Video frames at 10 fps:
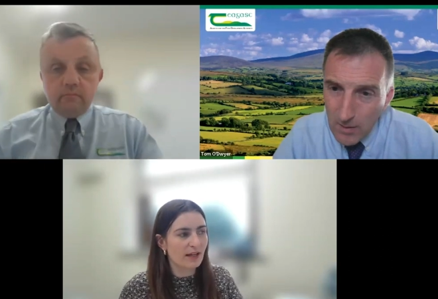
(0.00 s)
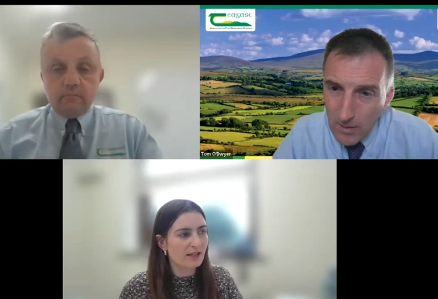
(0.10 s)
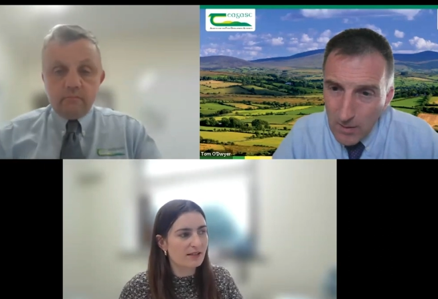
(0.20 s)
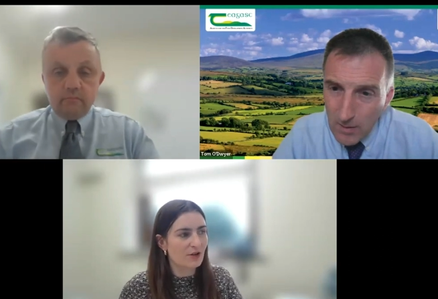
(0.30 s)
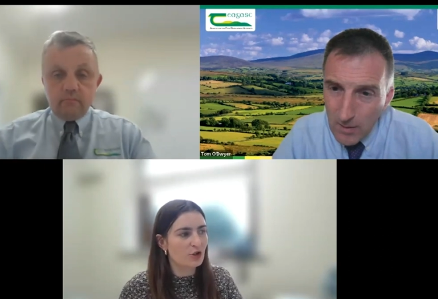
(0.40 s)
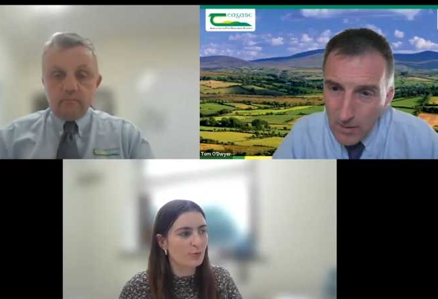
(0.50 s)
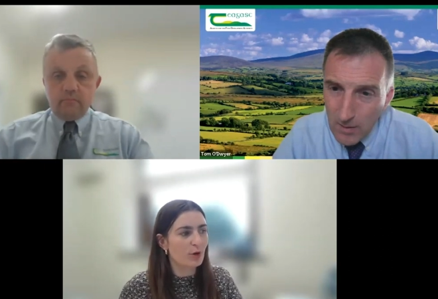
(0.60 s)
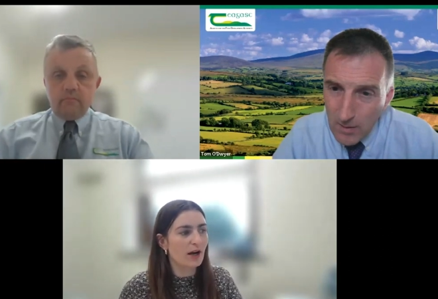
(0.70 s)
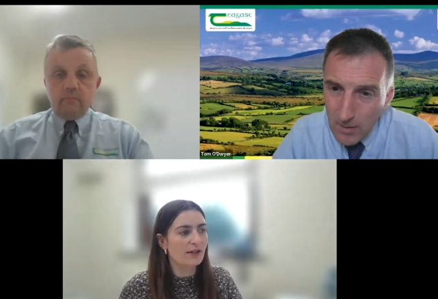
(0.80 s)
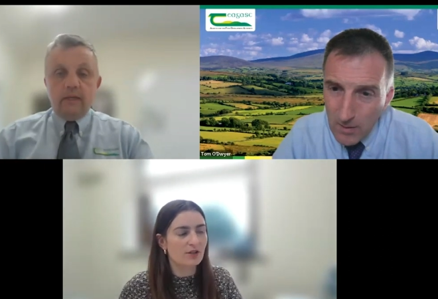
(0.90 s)
Speaker 1: mixed
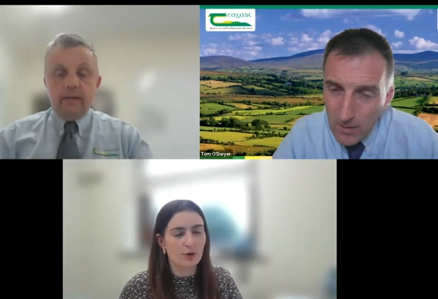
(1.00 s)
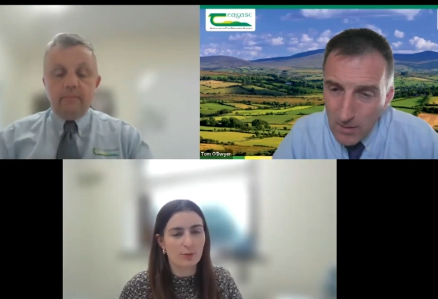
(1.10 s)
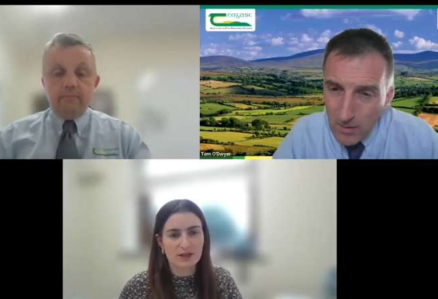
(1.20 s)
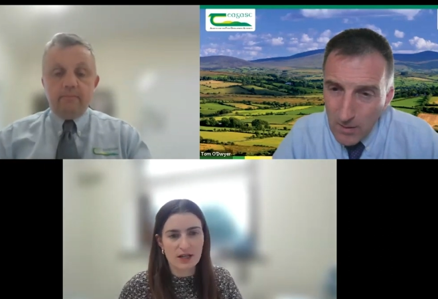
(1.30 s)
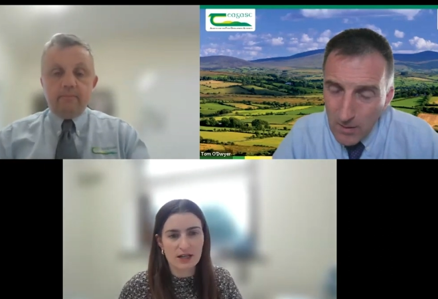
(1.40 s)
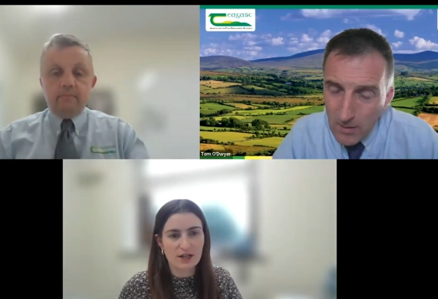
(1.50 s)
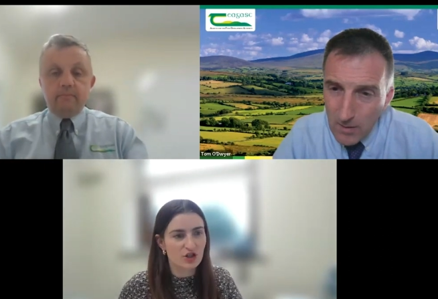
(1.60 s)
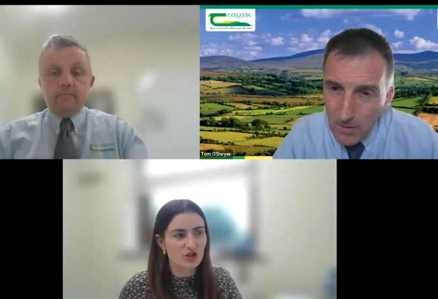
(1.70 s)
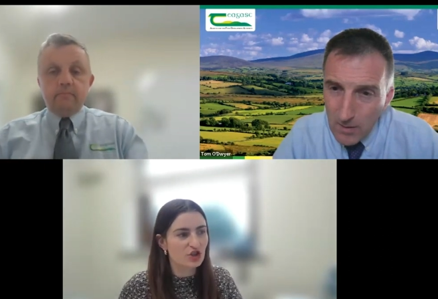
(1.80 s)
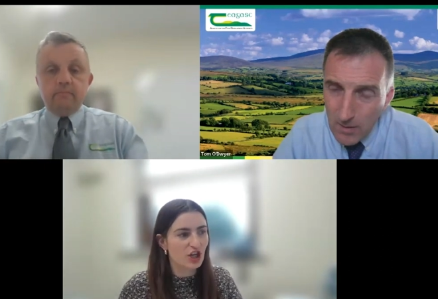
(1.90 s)
enterprise or yeah. with tillage
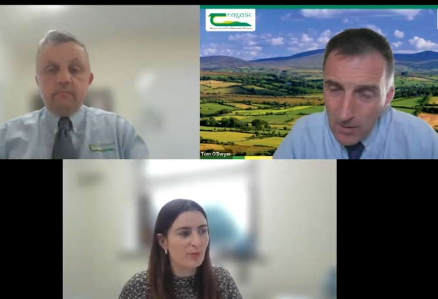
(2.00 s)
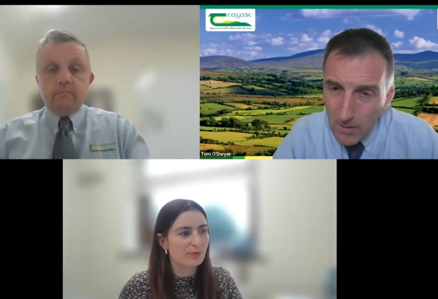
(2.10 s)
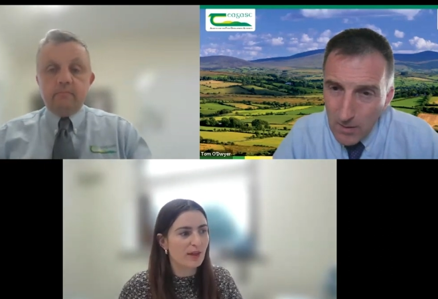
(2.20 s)
and sheep,